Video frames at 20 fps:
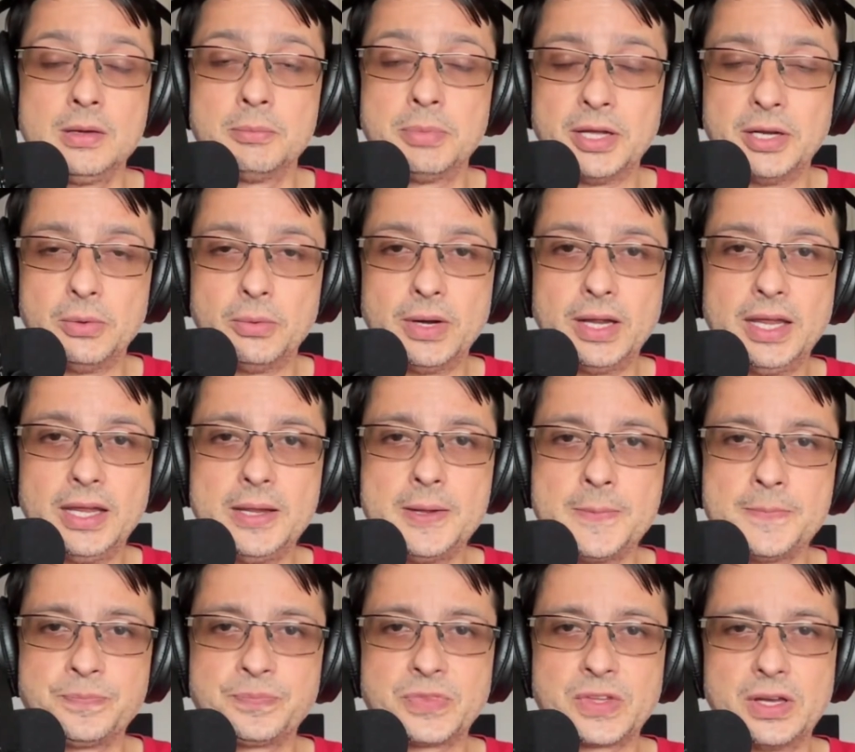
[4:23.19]
By the way,
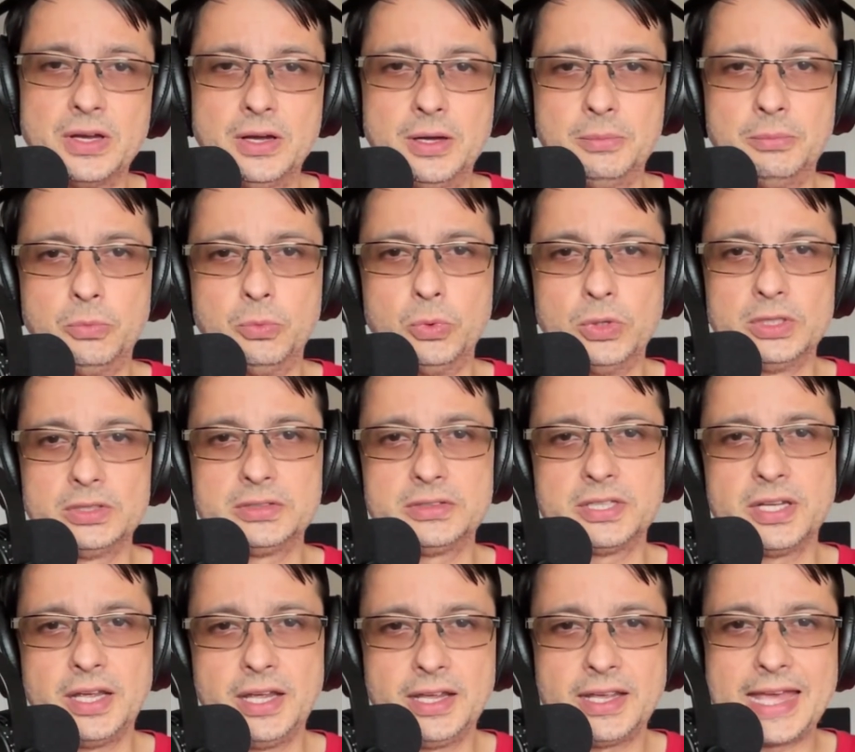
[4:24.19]
we'll
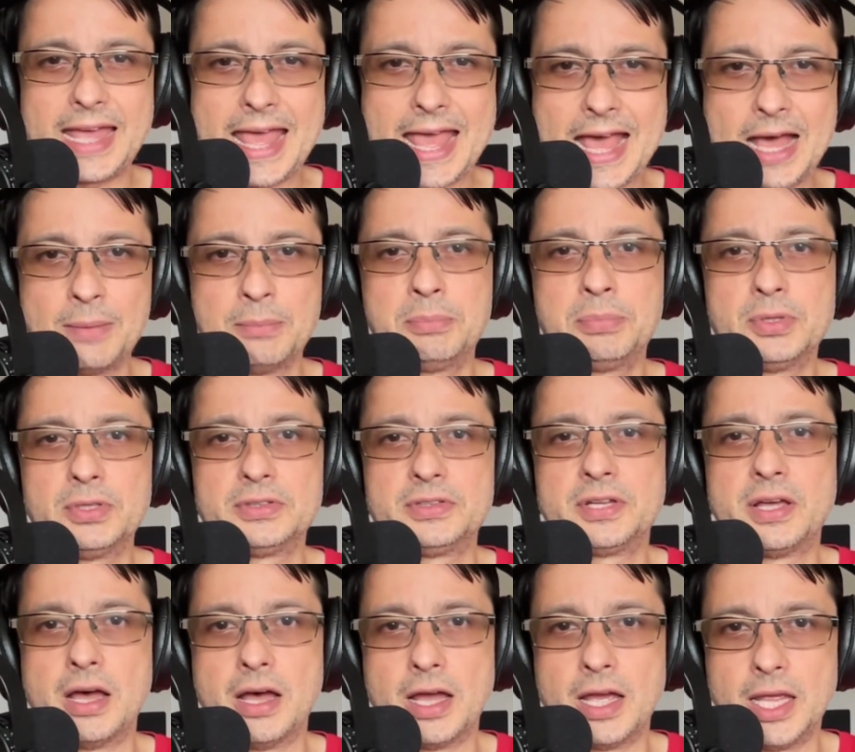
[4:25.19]
take ample
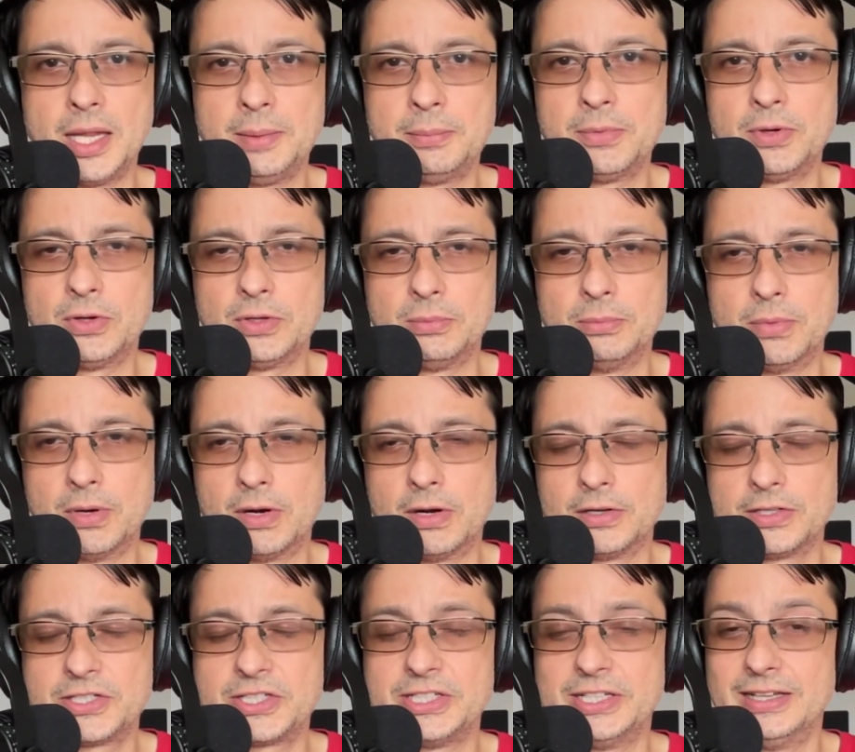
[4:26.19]
time on
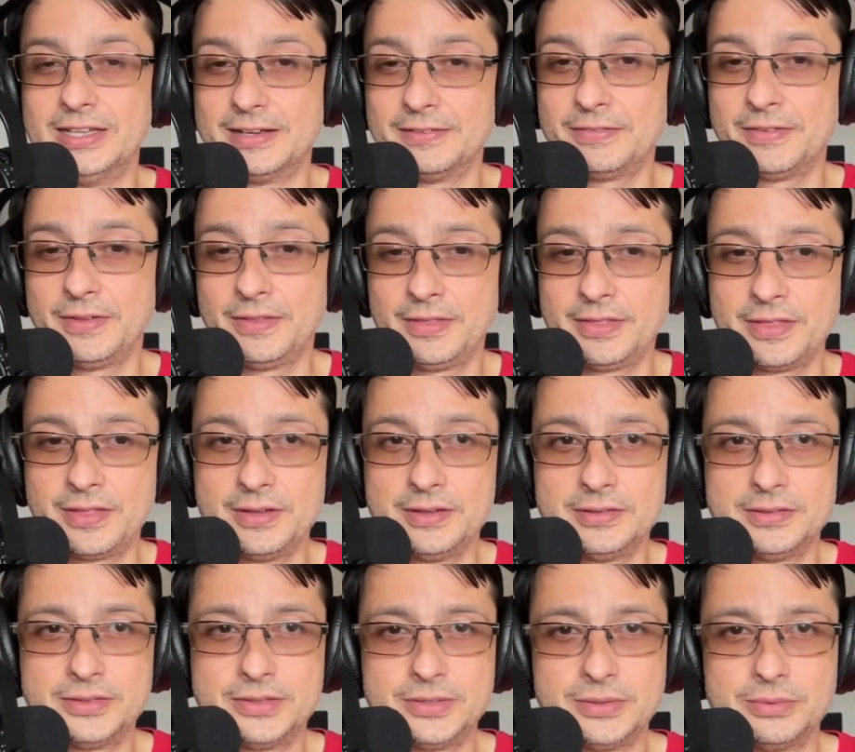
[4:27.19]
March 11th
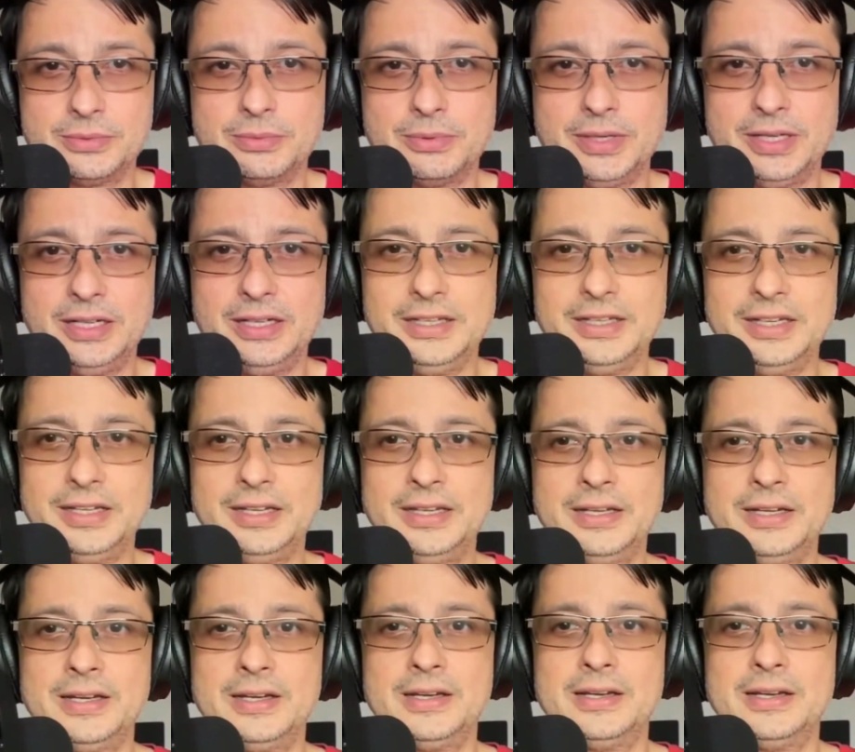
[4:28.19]
to really